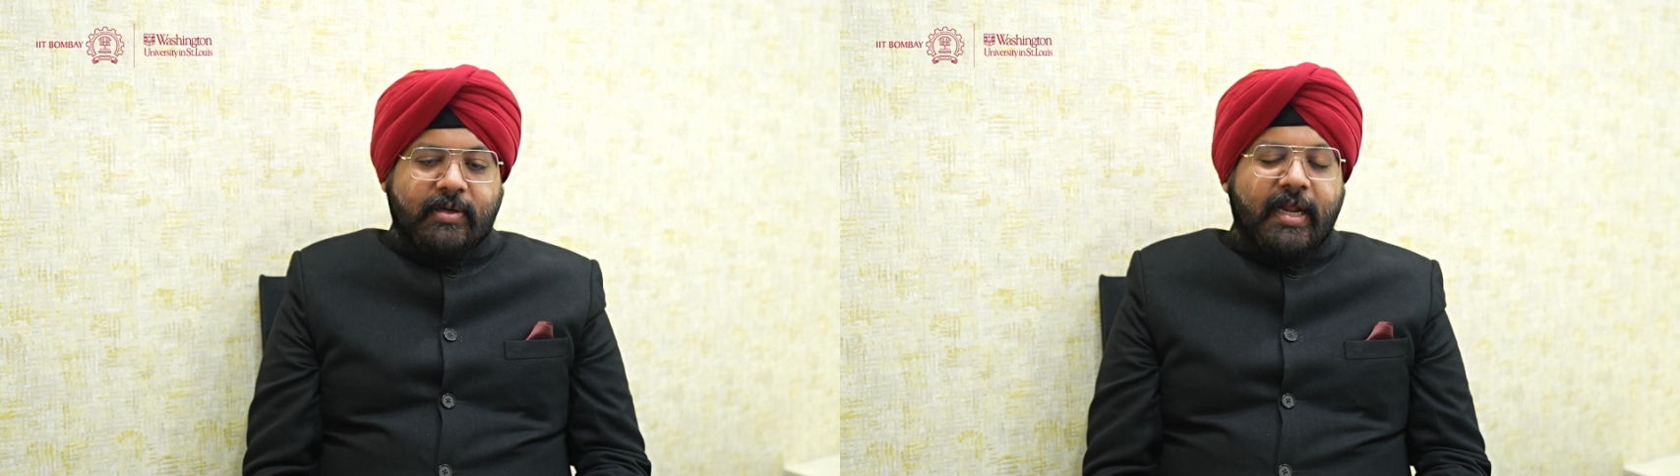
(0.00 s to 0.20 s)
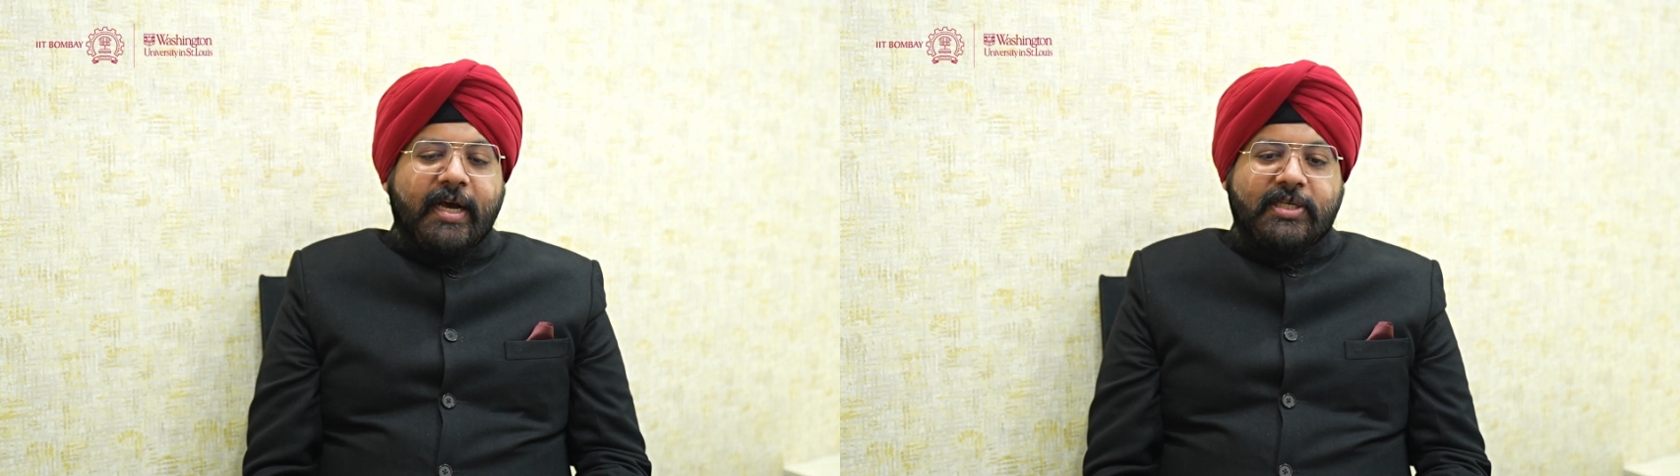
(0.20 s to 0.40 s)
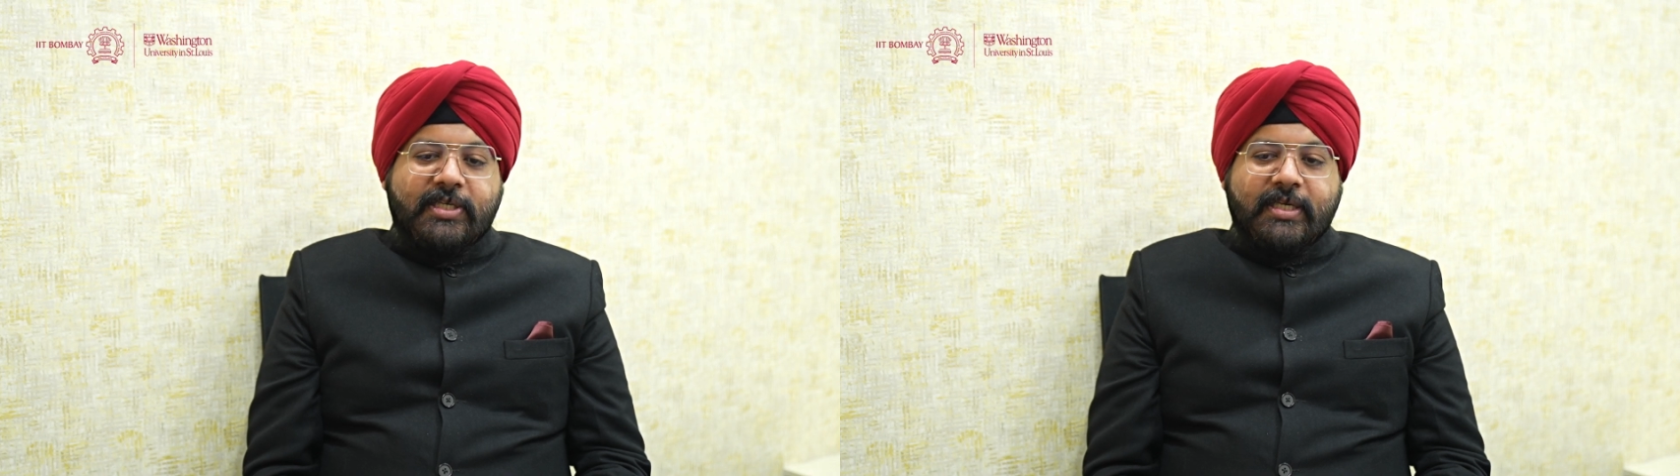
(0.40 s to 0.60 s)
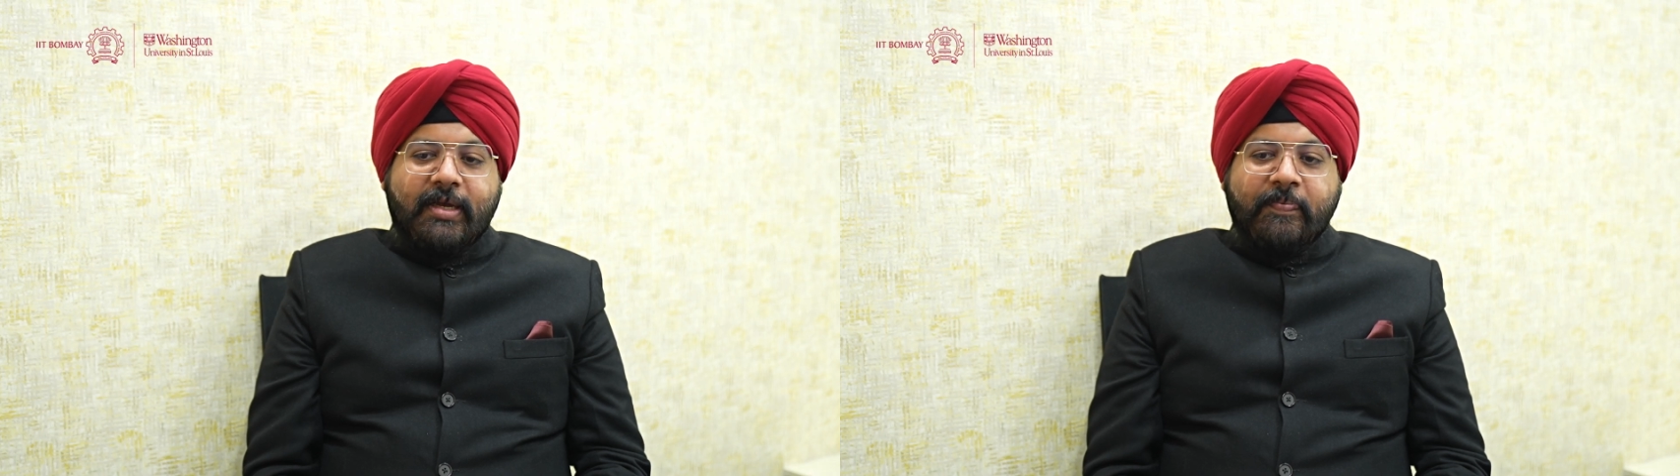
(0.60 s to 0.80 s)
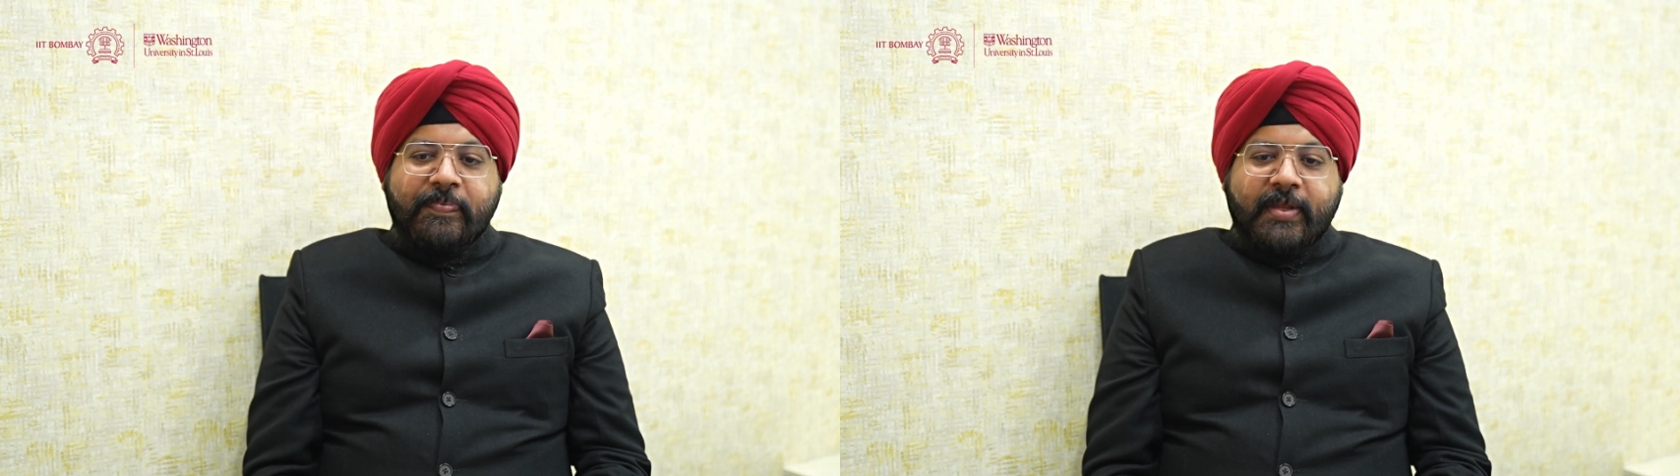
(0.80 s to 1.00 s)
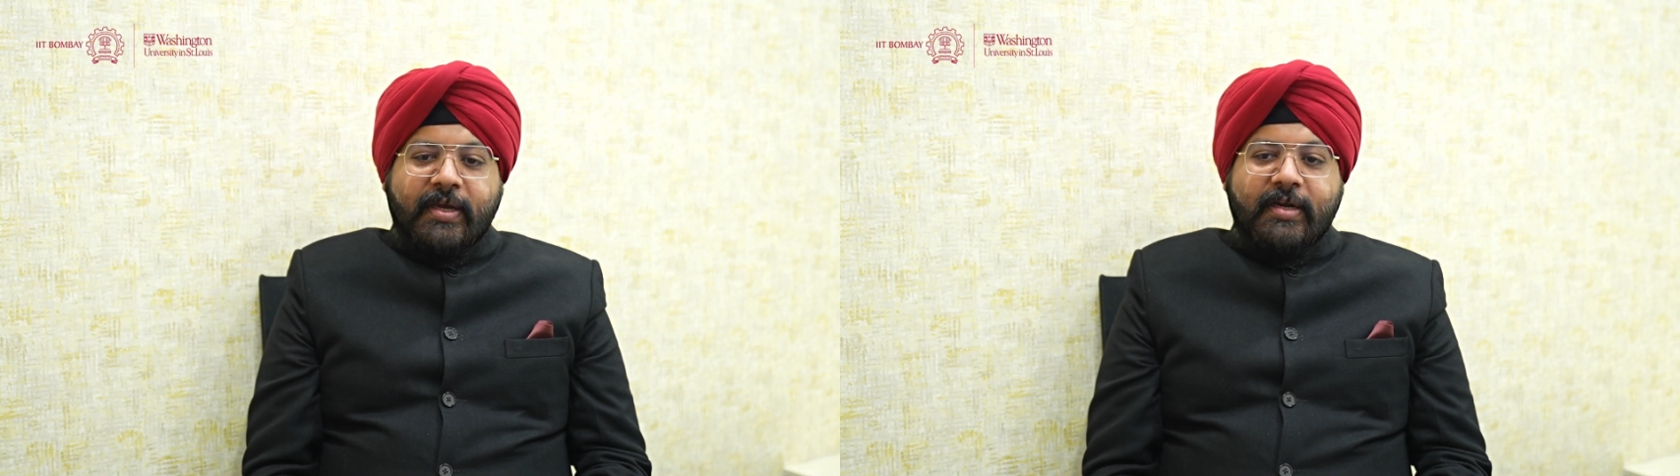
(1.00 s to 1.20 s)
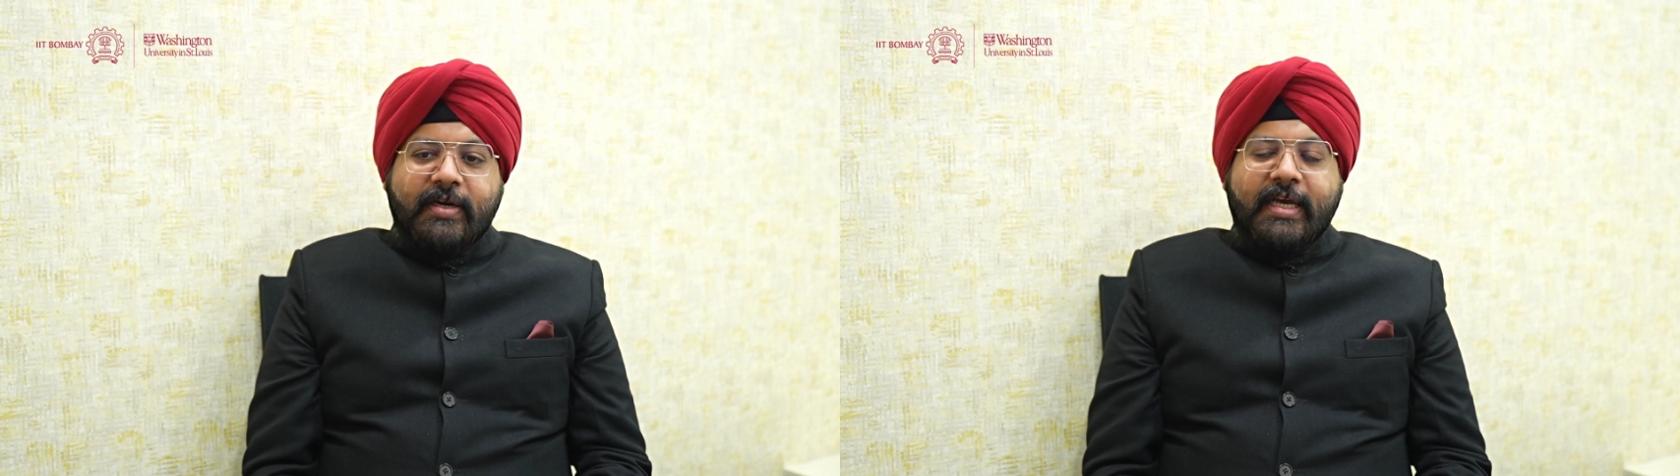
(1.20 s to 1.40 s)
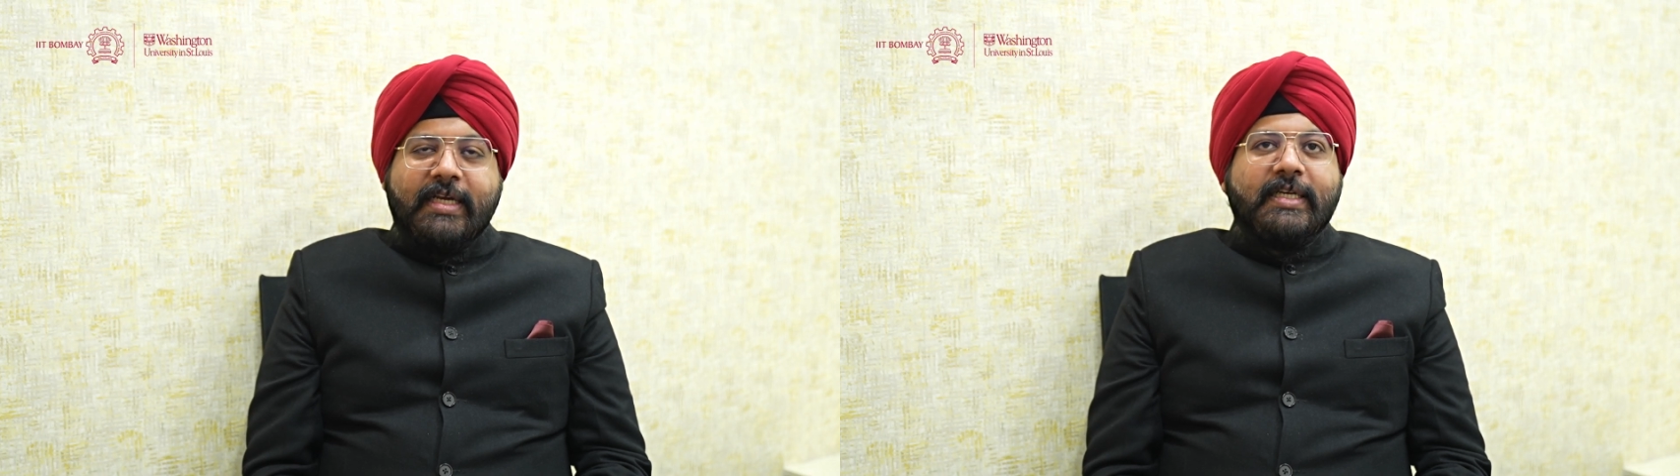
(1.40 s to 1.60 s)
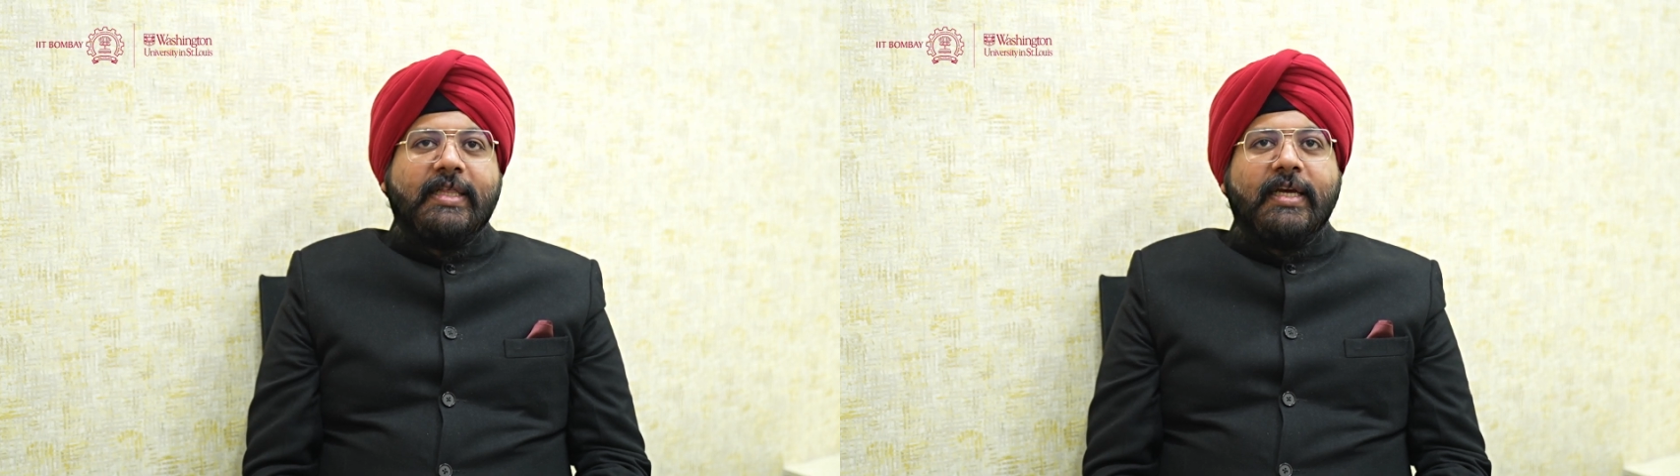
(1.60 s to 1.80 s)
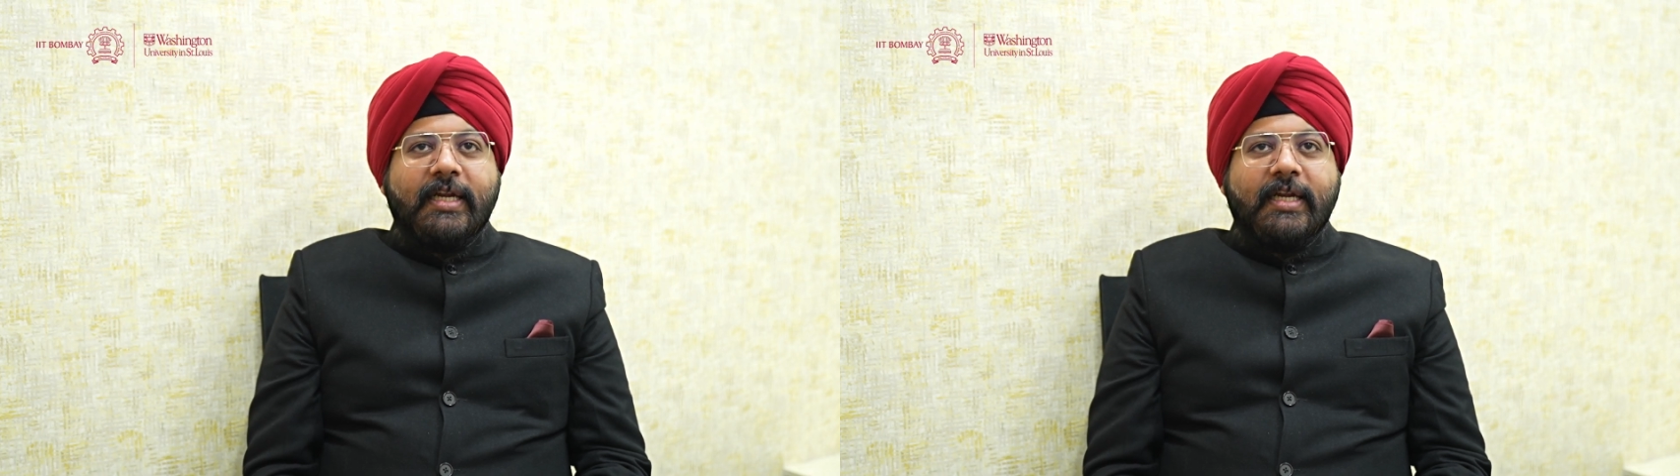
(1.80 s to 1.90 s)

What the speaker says: class learnings and